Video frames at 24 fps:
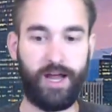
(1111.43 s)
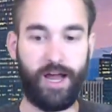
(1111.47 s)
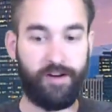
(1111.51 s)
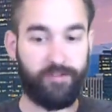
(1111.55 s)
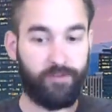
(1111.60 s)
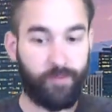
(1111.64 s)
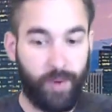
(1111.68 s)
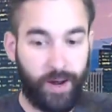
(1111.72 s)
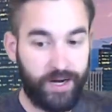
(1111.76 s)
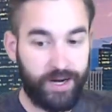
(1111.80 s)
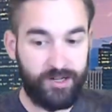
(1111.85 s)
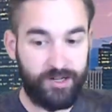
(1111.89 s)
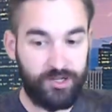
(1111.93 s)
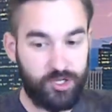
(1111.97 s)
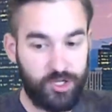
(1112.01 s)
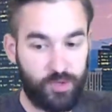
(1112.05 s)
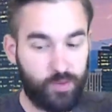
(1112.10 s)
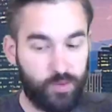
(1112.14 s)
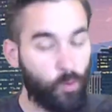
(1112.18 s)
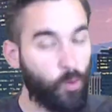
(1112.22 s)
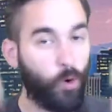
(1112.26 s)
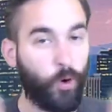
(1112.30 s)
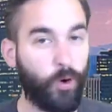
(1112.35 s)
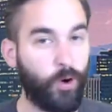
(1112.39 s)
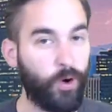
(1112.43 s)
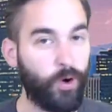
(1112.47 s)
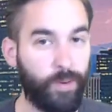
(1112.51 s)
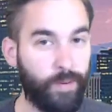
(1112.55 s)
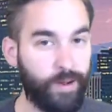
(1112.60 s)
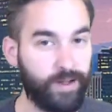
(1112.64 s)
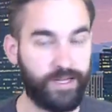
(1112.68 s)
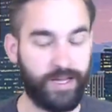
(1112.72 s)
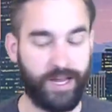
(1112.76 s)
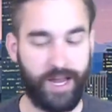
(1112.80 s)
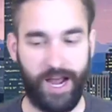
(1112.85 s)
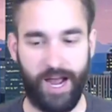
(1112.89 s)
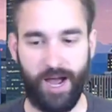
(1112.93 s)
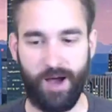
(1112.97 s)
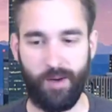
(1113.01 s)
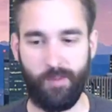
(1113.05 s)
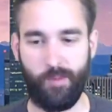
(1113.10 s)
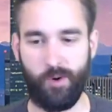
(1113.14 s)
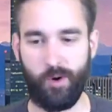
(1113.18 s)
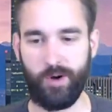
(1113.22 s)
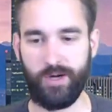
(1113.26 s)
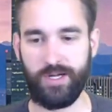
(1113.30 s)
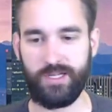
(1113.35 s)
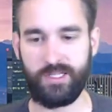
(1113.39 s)
Everybody was just worried about the
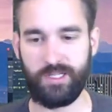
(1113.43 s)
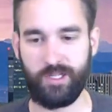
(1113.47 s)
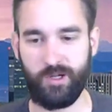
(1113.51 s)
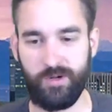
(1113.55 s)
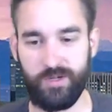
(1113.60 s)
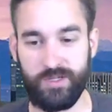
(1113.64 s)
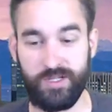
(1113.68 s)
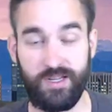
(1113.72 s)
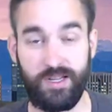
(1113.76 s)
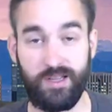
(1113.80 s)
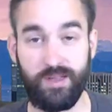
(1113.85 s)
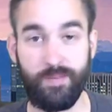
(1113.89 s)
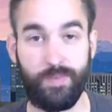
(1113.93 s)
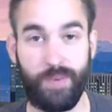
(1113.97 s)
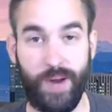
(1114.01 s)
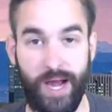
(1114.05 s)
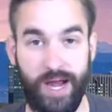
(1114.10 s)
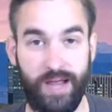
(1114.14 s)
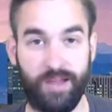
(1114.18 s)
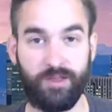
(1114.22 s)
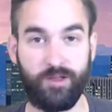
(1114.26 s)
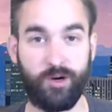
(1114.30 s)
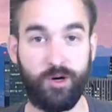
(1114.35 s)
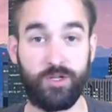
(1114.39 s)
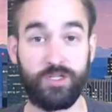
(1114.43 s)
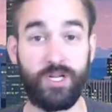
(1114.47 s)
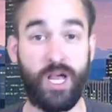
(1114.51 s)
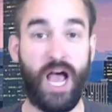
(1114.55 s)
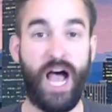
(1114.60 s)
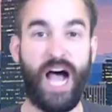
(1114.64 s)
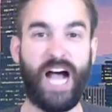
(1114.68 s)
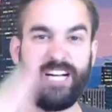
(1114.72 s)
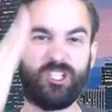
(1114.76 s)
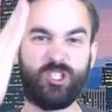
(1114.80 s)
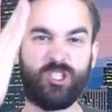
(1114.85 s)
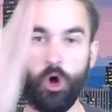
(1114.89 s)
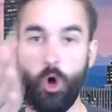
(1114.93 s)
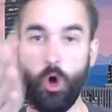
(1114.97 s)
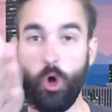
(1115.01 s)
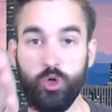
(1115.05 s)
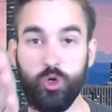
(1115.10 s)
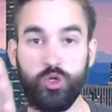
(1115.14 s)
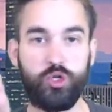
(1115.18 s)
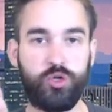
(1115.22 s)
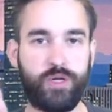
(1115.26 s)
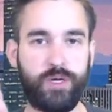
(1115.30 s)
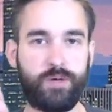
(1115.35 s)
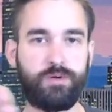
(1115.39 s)
Cowboys losing to the Panthers. I
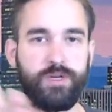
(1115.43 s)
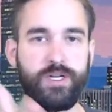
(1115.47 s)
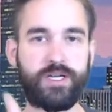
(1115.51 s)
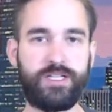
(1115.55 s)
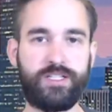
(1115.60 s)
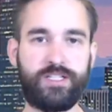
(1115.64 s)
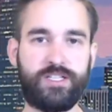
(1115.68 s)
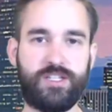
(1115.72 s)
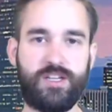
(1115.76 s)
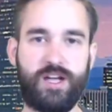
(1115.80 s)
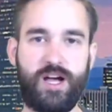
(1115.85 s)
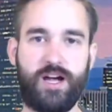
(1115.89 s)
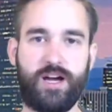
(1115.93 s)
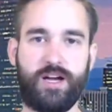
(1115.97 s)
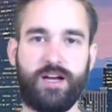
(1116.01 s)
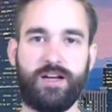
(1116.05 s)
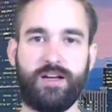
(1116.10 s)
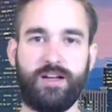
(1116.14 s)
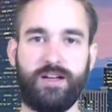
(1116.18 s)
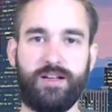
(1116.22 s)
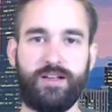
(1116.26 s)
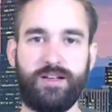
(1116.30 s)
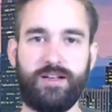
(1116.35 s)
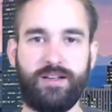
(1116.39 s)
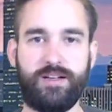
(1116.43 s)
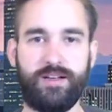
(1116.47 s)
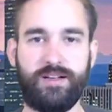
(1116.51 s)
told you they were going to suck.